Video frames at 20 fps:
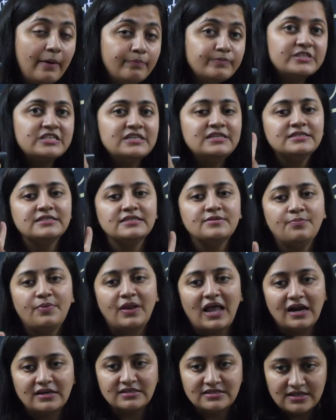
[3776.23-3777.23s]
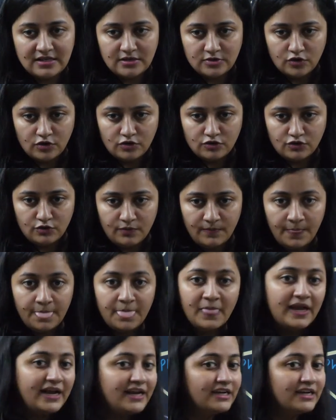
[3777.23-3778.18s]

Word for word: absent in plant cells also